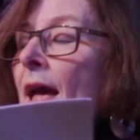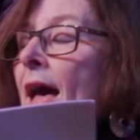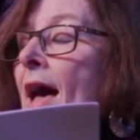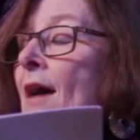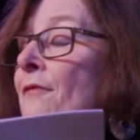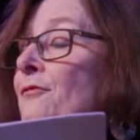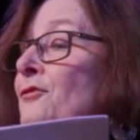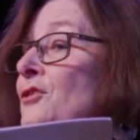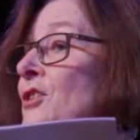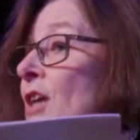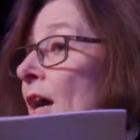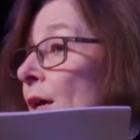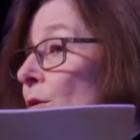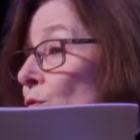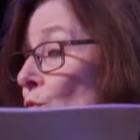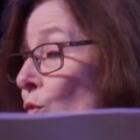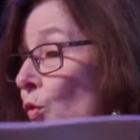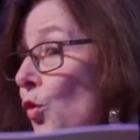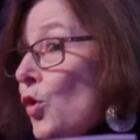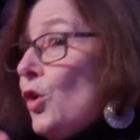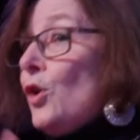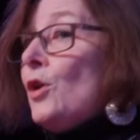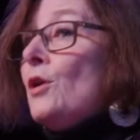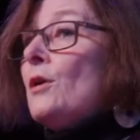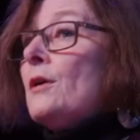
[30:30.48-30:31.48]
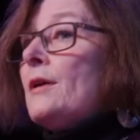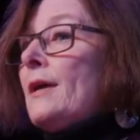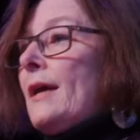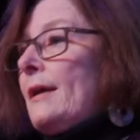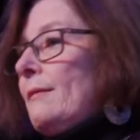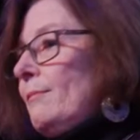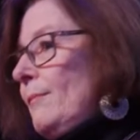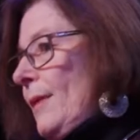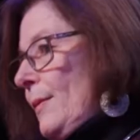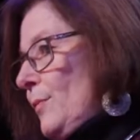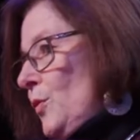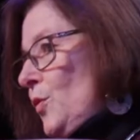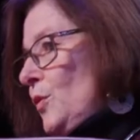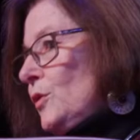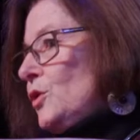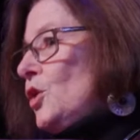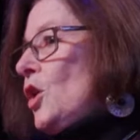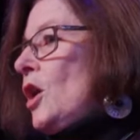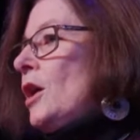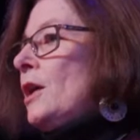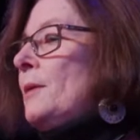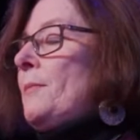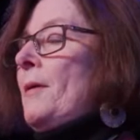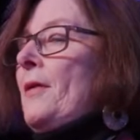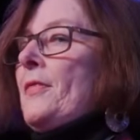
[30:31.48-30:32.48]
have done work, and maybe we'll
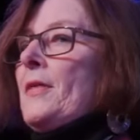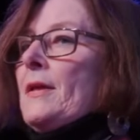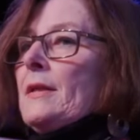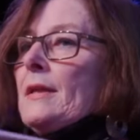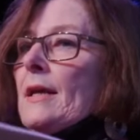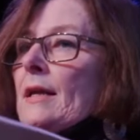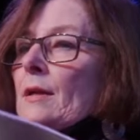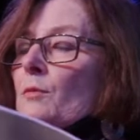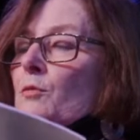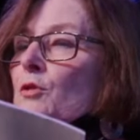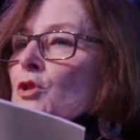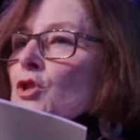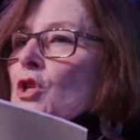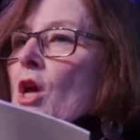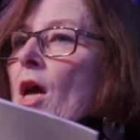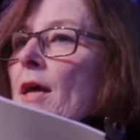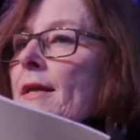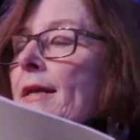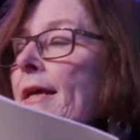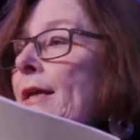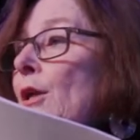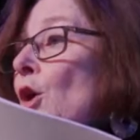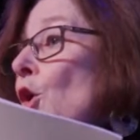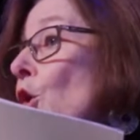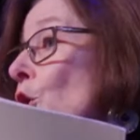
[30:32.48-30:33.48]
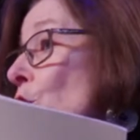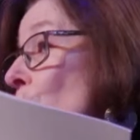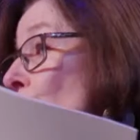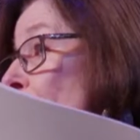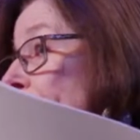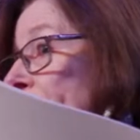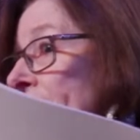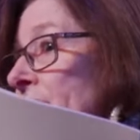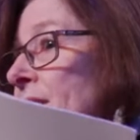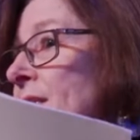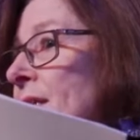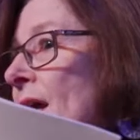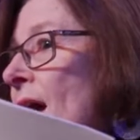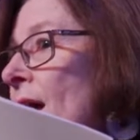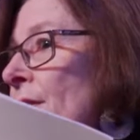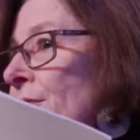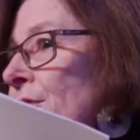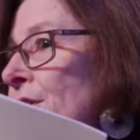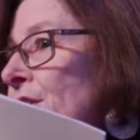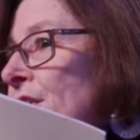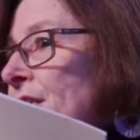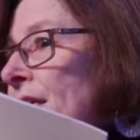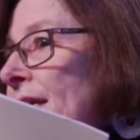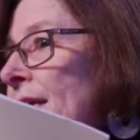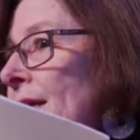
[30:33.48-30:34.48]
talk about that later with John, on urban
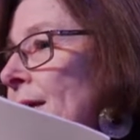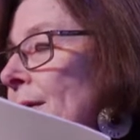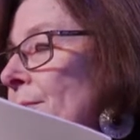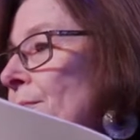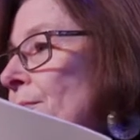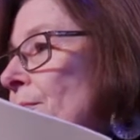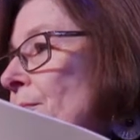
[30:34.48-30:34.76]
sovereignty,